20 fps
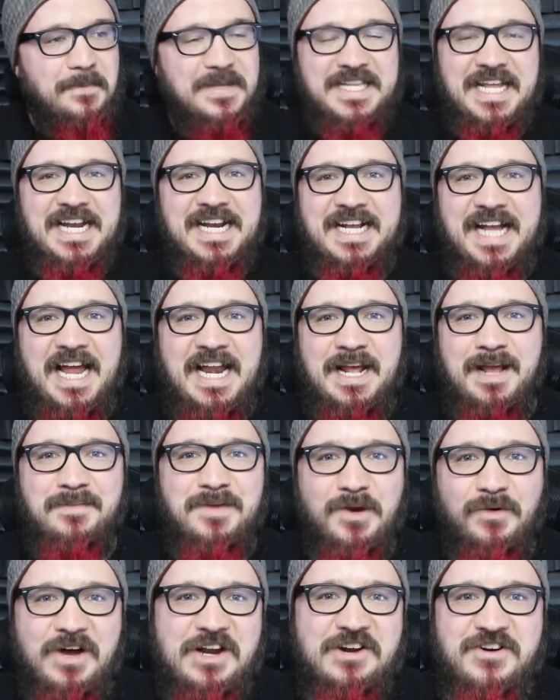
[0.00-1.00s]
But then it kind of had
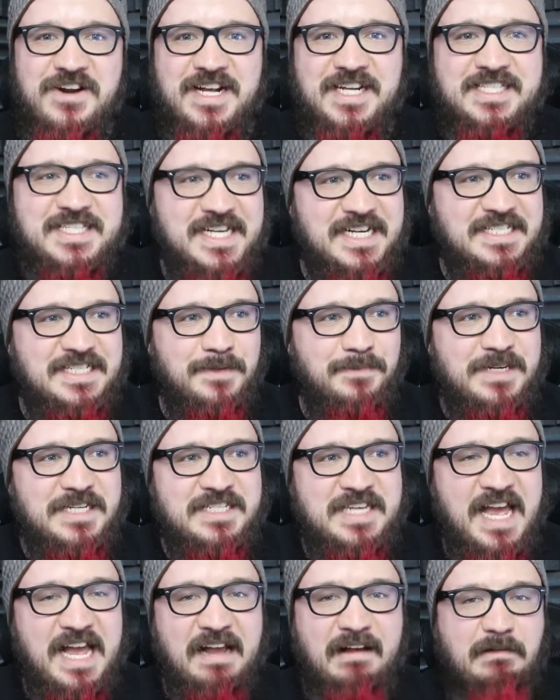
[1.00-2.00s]
me wondering, it's like somebody
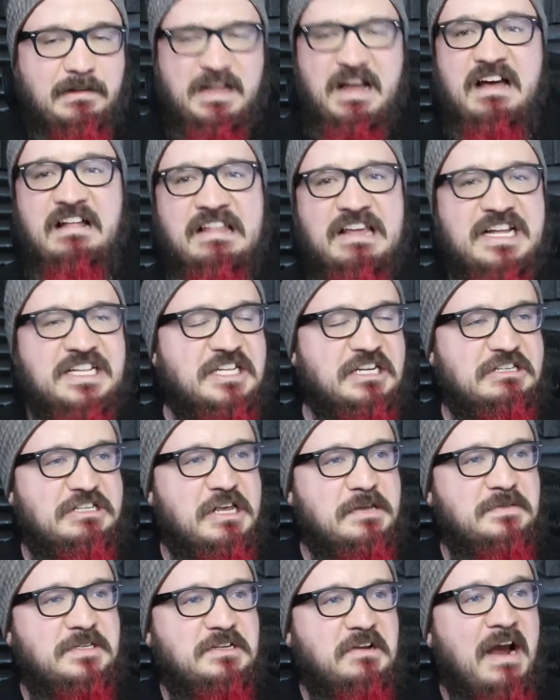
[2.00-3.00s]
saying, I'll hit the
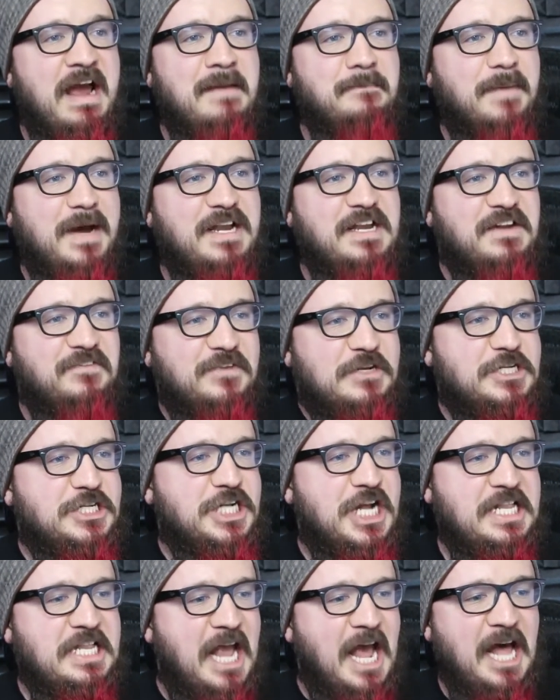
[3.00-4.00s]
subscribe button if you
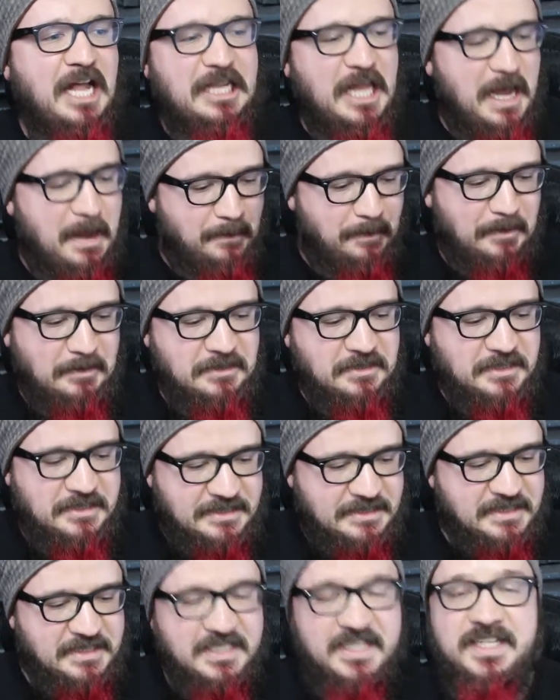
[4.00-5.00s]
shut the hell up.
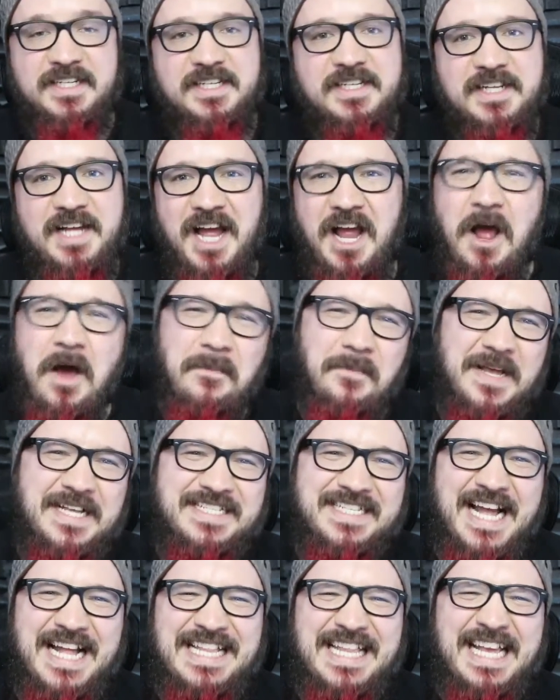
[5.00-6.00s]
I hope
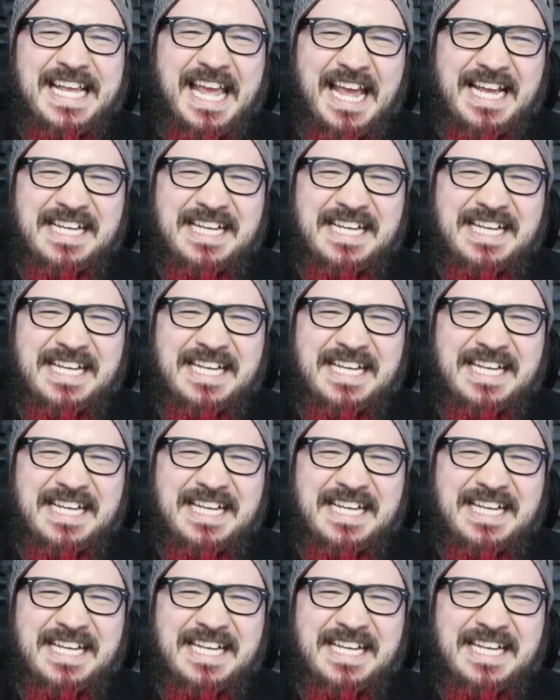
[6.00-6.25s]
that's not the